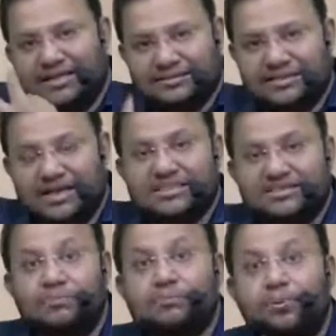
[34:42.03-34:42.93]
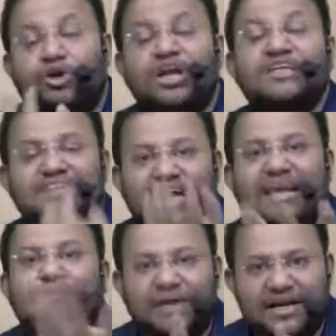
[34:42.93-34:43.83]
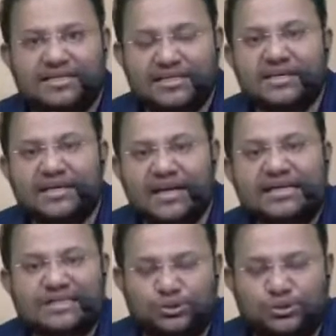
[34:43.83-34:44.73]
there is some bonus element in the right issue.